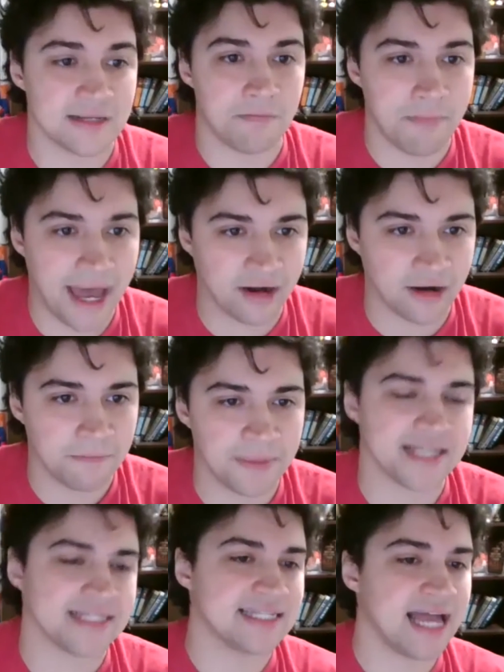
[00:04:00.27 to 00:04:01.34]
matter
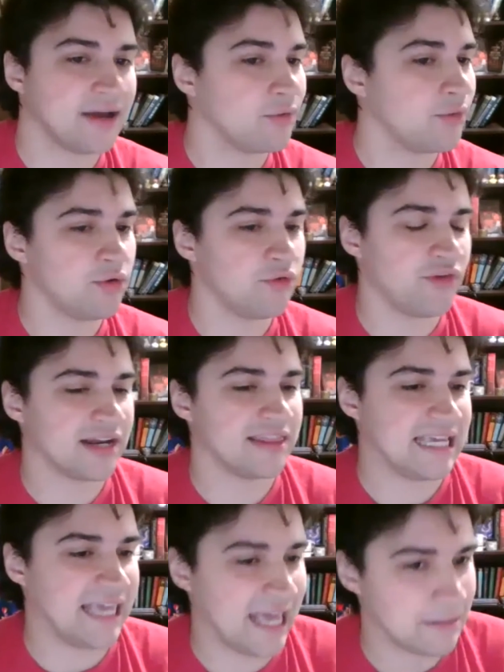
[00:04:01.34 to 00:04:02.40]
because it's not going to affect
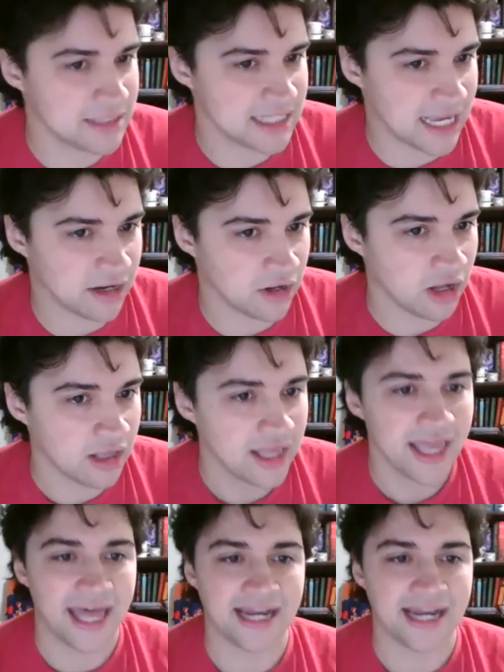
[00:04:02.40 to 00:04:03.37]
the game state at all,